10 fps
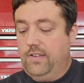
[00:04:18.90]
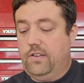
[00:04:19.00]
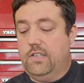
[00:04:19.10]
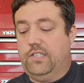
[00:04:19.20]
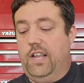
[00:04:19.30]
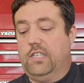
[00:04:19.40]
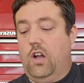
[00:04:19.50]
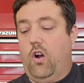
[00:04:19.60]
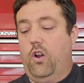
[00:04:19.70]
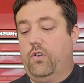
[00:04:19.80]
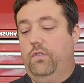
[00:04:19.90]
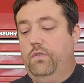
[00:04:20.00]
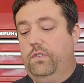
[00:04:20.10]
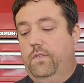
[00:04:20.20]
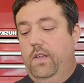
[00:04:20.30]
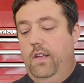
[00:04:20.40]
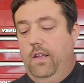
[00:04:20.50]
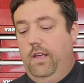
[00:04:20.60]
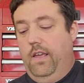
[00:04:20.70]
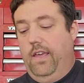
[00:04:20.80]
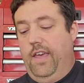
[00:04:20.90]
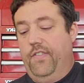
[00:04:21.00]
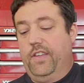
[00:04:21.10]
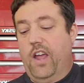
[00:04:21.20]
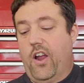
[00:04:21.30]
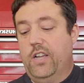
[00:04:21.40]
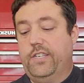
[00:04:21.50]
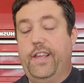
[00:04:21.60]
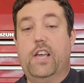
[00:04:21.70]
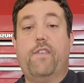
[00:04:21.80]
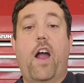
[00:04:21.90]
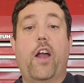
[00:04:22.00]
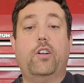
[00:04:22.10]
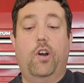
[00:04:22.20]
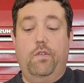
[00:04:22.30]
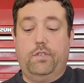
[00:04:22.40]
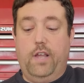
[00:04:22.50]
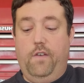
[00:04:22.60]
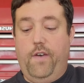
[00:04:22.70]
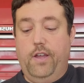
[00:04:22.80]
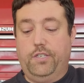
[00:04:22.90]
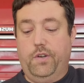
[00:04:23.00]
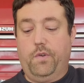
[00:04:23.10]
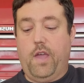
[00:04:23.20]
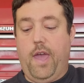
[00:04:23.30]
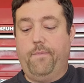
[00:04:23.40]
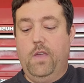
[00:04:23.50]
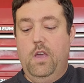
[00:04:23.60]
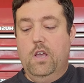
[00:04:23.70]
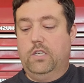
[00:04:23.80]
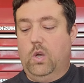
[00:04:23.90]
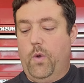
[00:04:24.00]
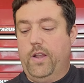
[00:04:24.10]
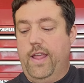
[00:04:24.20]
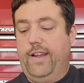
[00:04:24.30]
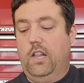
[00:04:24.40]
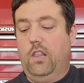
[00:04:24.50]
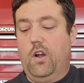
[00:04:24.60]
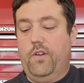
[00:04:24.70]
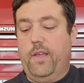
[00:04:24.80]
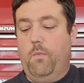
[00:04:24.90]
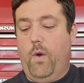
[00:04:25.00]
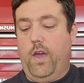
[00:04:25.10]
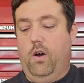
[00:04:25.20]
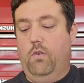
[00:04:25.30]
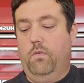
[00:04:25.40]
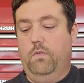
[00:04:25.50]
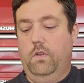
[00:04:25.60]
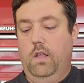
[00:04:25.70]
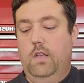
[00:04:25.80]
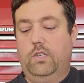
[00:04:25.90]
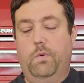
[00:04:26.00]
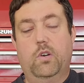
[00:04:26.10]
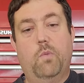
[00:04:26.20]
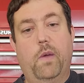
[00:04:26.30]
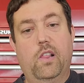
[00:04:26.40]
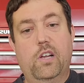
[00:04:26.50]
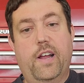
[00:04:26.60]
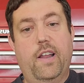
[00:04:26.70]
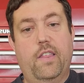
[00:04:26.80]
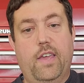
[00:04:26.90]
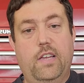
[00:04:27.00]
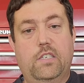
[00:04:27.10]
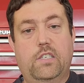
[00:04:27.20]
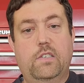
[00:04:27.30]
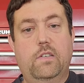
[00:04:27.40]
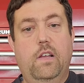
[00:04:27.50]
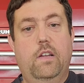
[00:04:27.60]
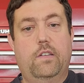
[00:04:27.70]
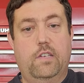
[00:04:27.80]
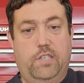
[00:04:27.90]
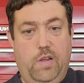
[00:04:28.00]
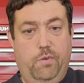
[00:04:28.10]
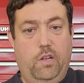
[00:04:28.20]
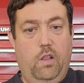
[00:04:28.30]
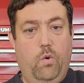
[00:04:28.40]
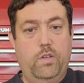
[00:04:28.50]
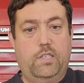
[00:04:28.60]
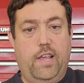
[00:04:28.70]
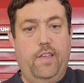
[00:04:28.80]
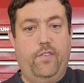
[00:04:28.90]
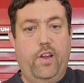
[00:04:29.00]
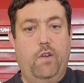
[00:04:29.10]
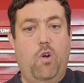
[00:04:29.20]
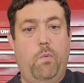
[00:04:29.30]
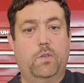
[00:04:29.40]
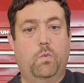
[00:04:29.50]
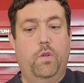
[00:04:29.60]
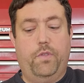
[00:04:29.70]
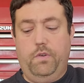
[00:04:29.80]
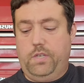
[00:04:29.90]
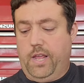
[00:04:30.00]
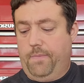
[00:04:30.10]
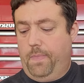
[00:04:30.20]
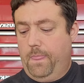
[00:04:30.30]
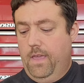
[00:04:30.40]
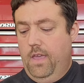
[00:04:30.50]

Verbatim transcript: these are the six articles and the guarantee of our eternal salvation, okay? So we need to learn them well. So we're going to be looking at these to see what the Lord says here in Romans 1 through 10.